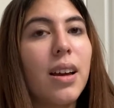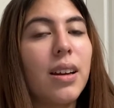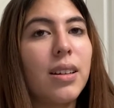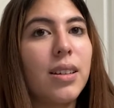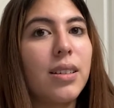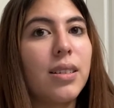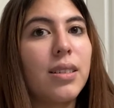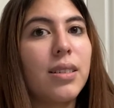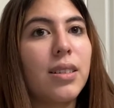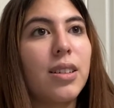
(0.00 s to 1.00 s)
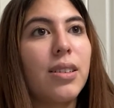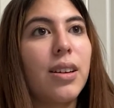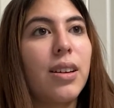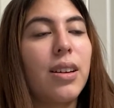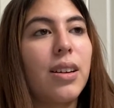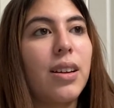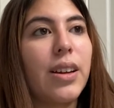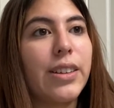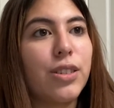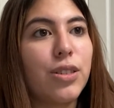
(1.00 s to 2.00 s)
And
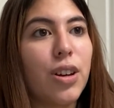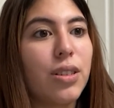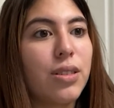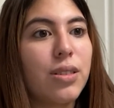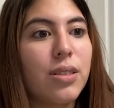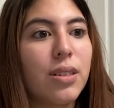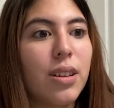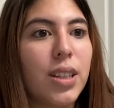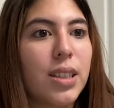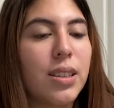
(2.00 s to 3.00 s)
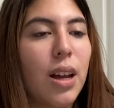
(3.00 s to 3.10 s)
it's